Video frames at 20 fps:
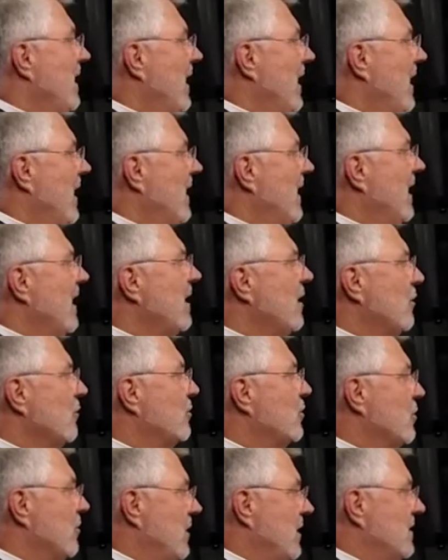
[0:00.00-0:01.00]
And I know
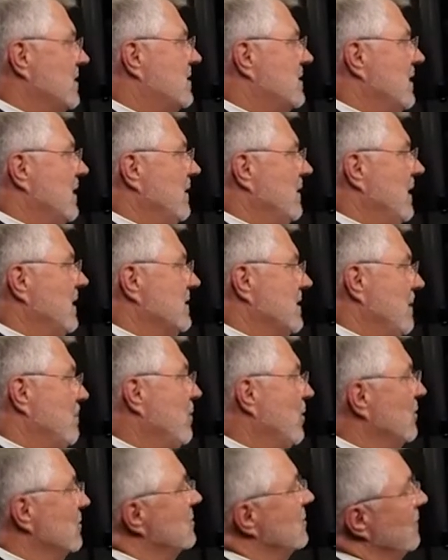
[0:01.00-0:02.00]
Chris as a
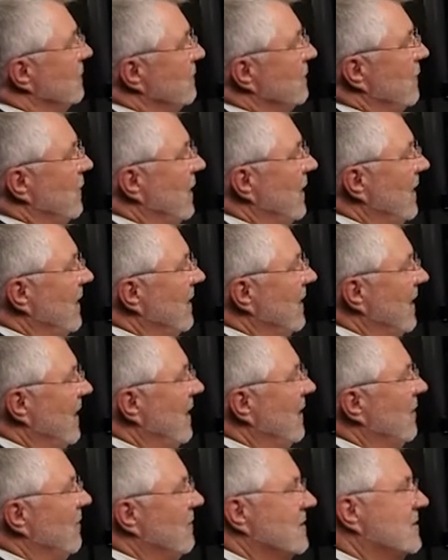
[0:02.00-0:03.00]
personal friend, and I
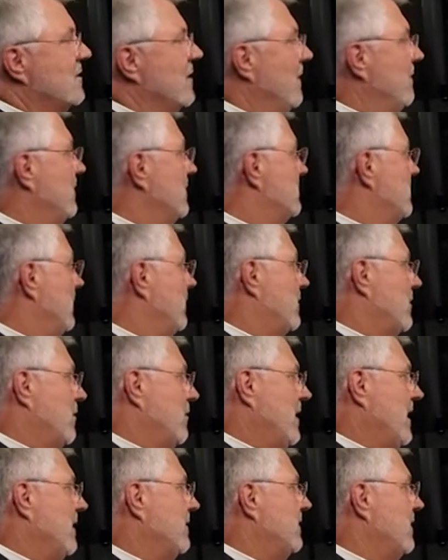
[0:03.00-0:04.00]
know the stuff that's been
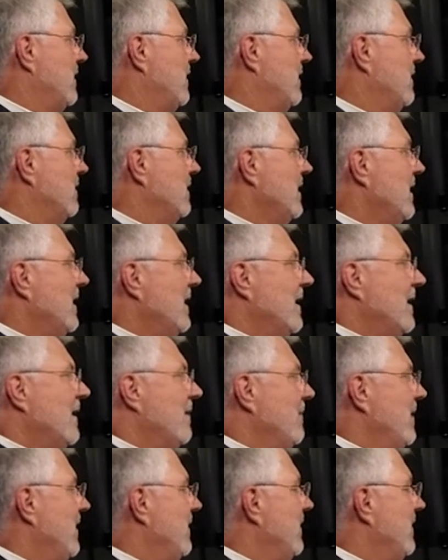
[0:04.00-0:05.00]
thrown out there.
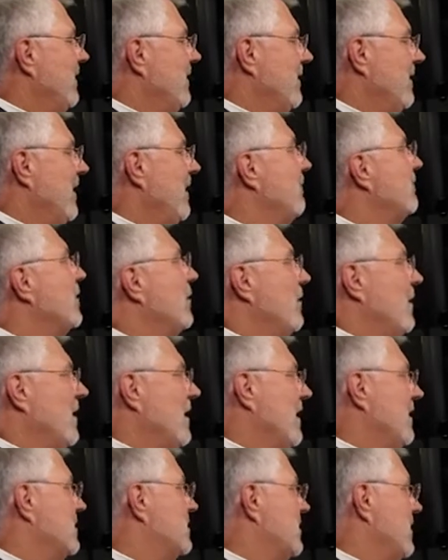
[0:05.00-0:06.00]
They've thrown a
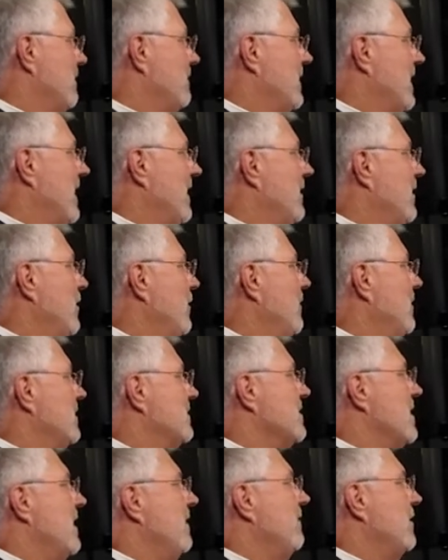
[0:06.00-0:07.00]
lot of stuff that I know that
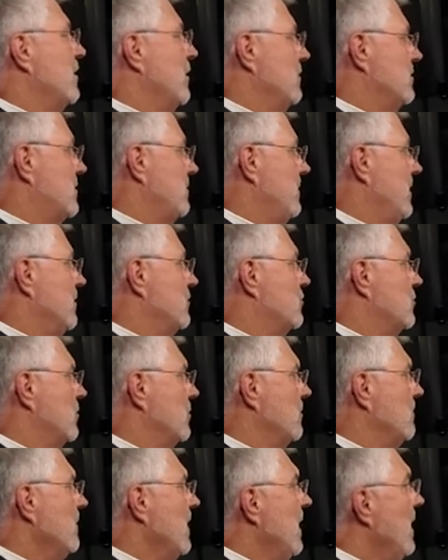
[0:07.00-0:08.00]
is not even close to being
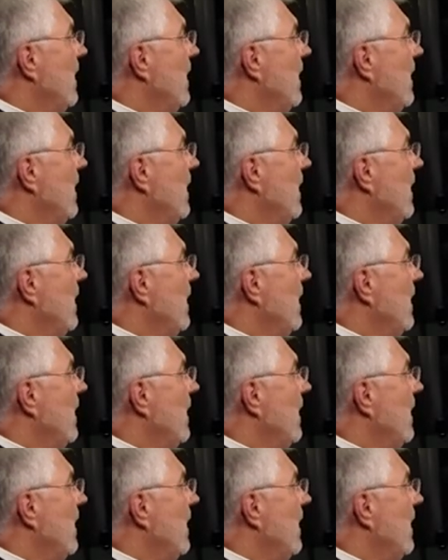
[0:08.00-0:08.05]
true.